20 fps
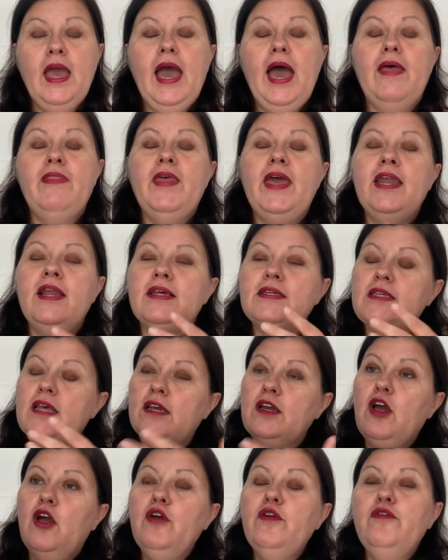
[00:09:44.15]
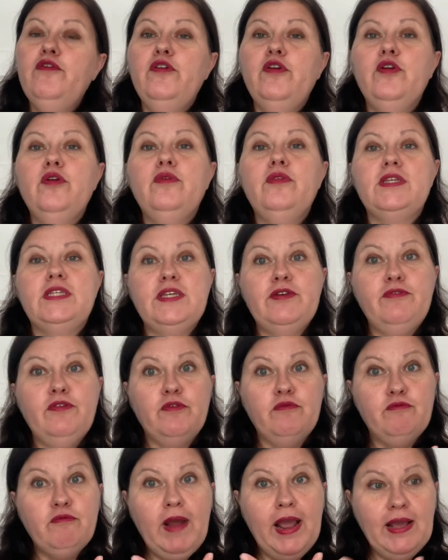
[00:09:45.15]
And then as I go through the
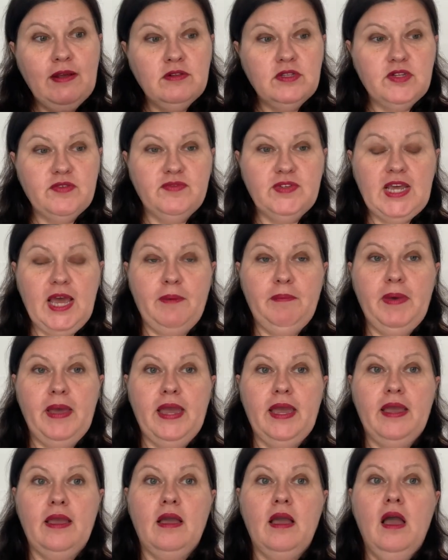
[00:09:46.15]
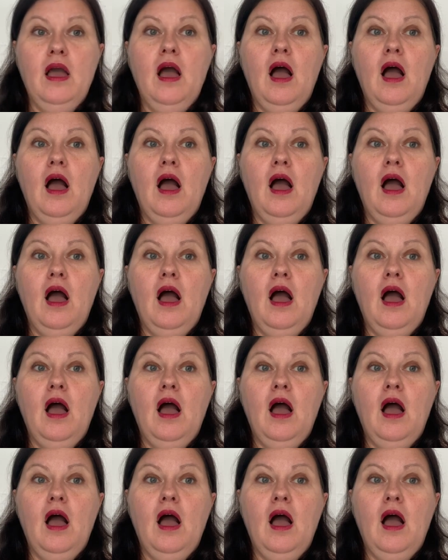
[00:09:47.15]
different rounds of tapping,